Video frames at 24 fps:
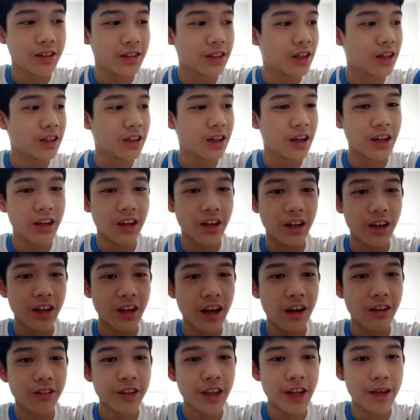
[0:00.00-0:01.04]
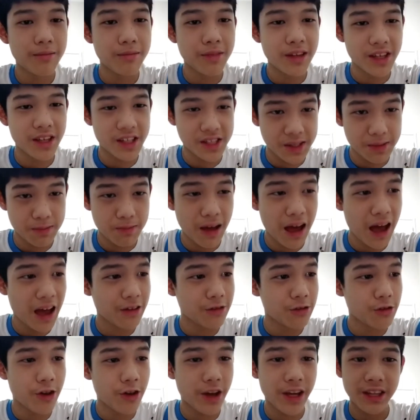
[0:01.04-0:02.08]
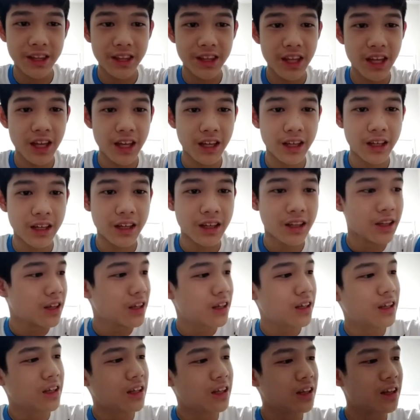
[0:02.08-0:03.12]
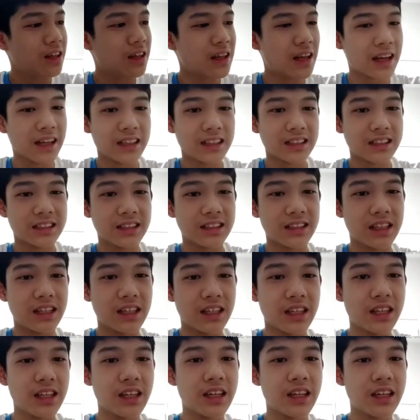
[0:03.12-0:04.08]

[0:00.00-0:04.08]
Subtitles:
The account name is Pandren Ting. Let's see